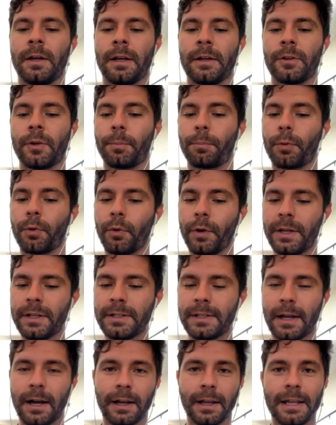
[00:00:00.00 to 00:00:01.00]
the
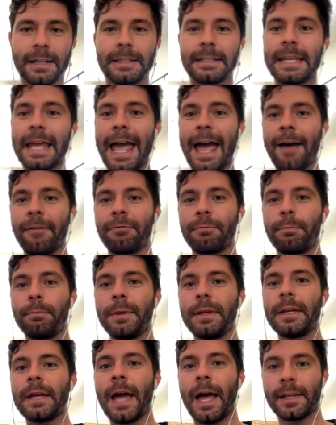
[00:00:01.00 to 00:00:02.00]
Bruins against
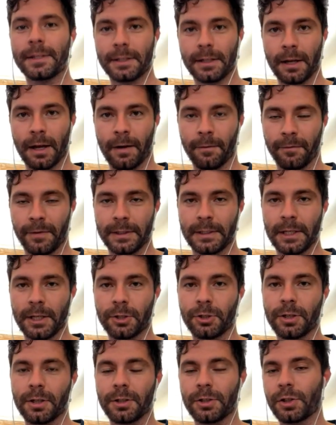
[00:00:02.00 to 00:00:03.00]
FBS
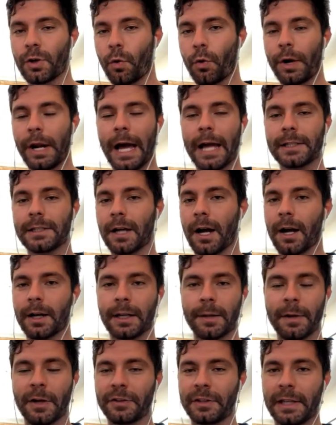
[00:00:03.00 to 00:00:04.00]
competition. So we're not
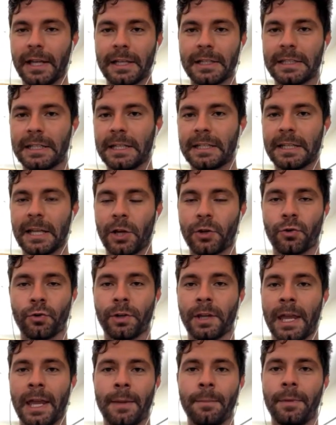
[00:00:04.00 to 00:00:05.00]
talking about the NC Central
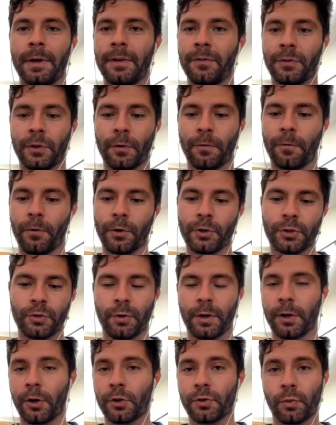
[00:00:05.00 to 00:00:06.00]
game, but if their first
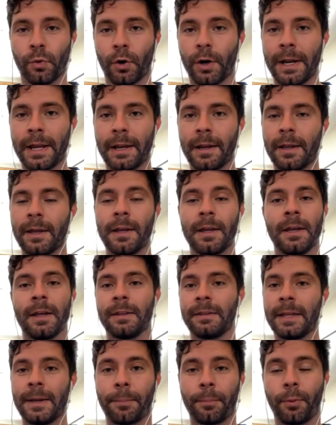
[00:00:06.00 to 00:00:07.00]
stringers were in,
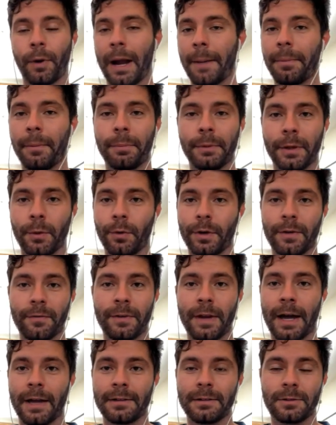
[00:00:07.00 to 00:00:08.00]
they probably would have
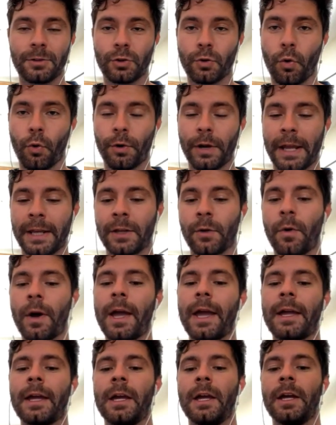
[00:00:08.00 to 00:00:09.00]
not scored
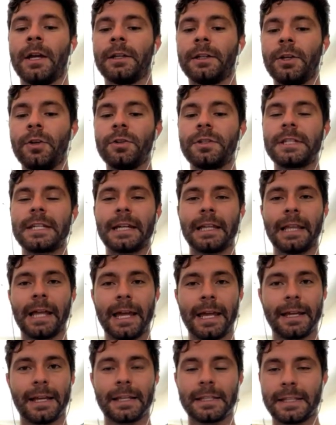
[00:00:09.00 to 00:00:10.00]
anyway.
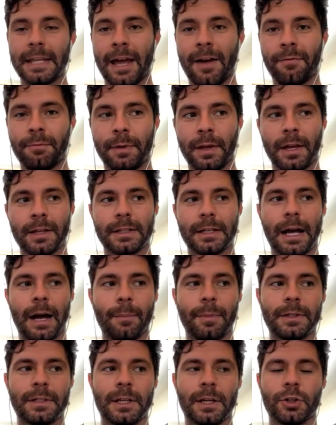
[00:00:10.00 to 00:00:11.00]
UCLA against FBS
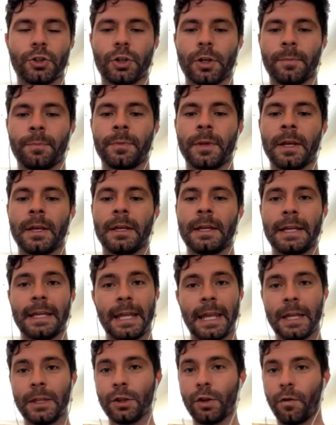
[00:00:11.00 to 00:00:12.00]
competition
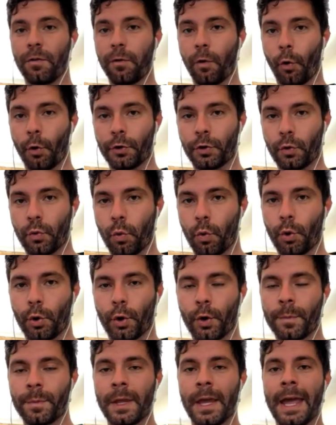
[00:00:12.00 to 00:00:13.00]
in the fourth
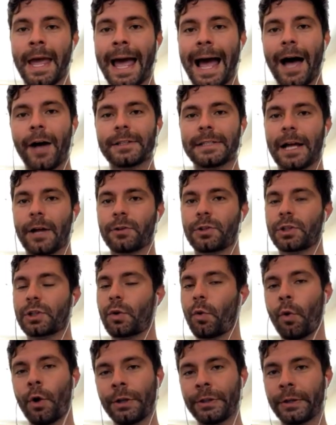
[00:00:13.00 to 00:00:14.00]
quarter has
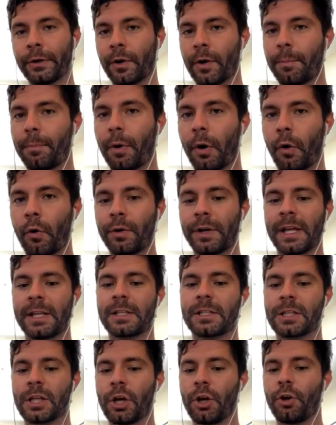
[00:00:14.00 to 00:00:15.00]
outscored their
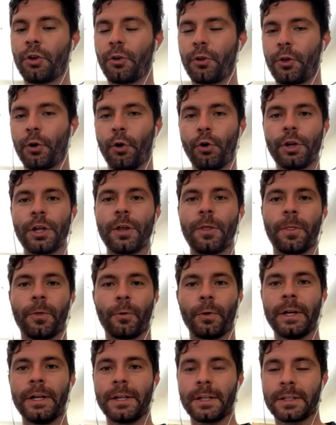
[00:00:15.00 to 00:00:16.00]
opponents
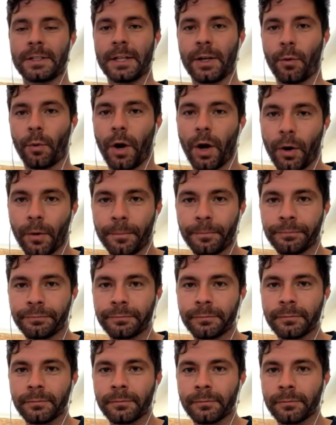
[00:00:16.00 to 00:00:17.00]
33-0.
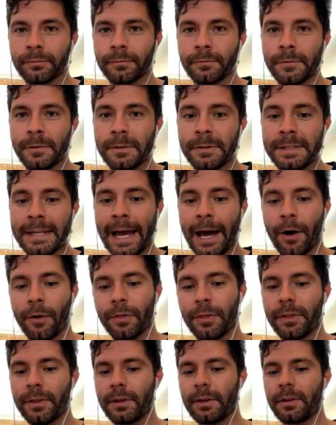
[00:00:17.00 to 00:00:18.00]
Now,
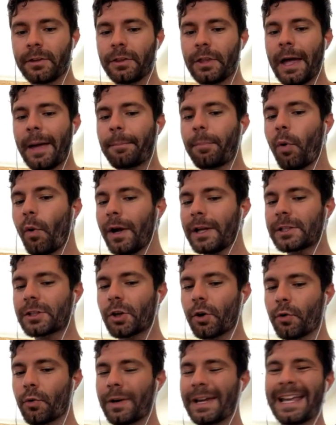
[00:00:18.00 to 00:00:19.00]
that point
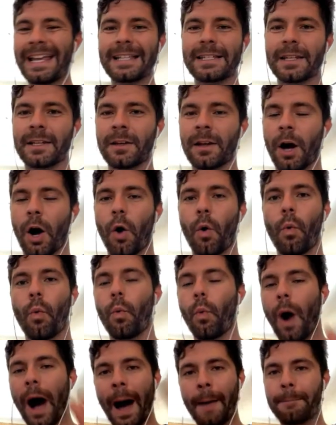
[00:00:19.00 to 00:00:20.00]
total isn't a
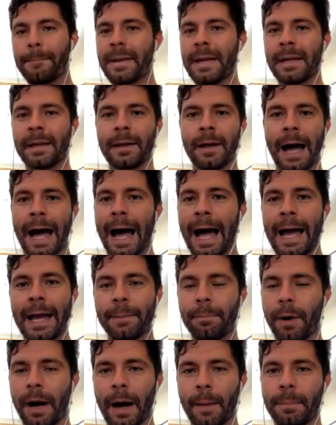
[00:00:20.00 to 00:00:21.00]
whopping,
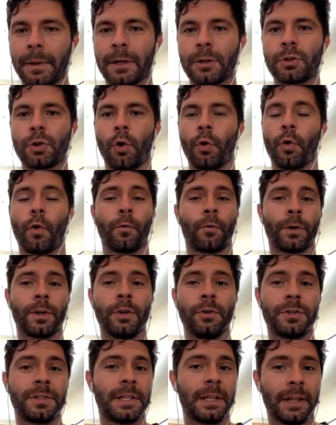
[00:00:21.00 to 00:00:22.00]
eye-popping total for
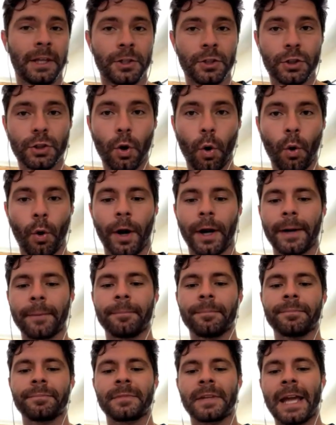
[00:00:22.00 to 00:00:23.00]
UCLA scoring.
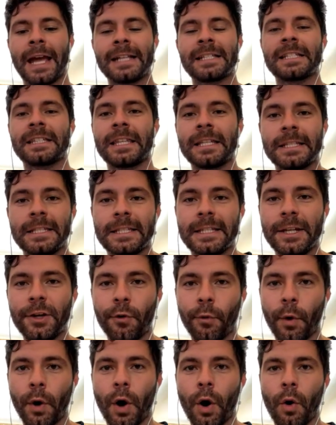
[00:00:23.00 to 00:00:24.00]
It's the
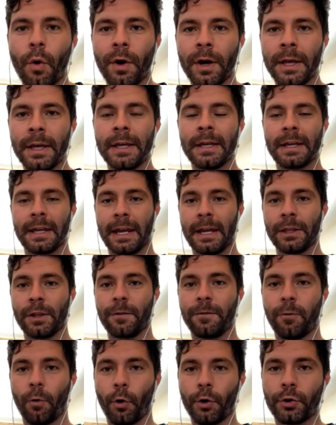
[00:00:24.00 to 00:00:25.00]
zero in the
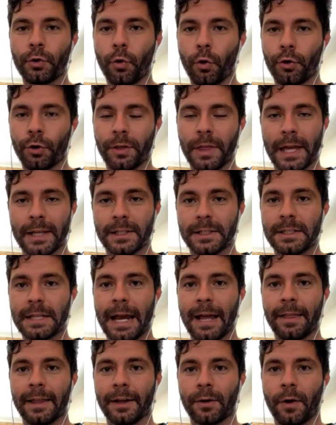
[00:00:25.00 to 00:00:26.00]
fourth quarter that's
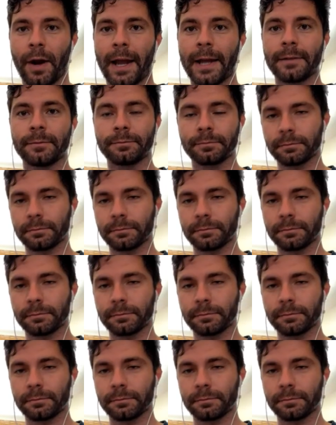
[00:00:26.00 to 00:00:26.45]
telling, right?